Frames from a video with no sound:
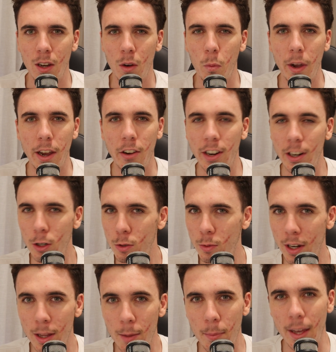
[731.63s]
Wiedering, who's
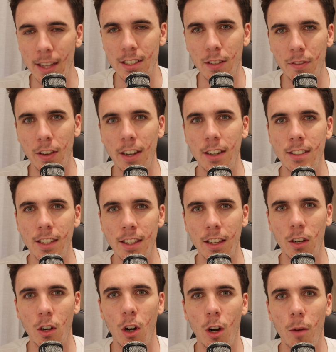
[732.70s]
one of the best defenders in the
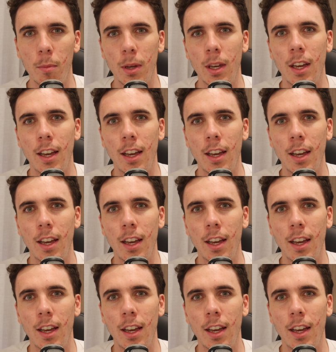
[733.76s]
comp,